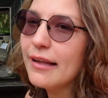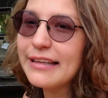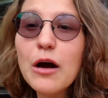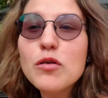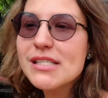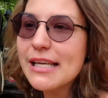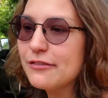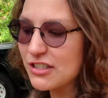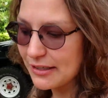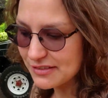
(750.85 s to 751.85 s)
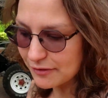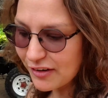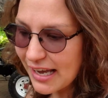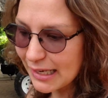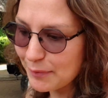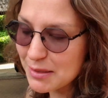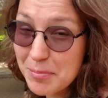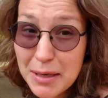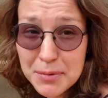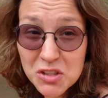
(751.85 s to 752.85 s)
their own self-drive safari, but
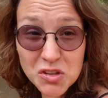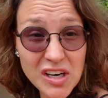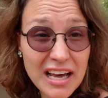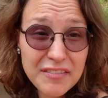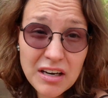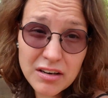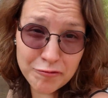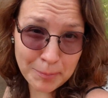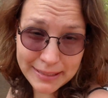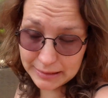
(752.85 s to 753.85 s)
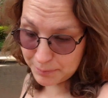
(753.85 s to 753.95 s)
maybe you don't have a lot of money,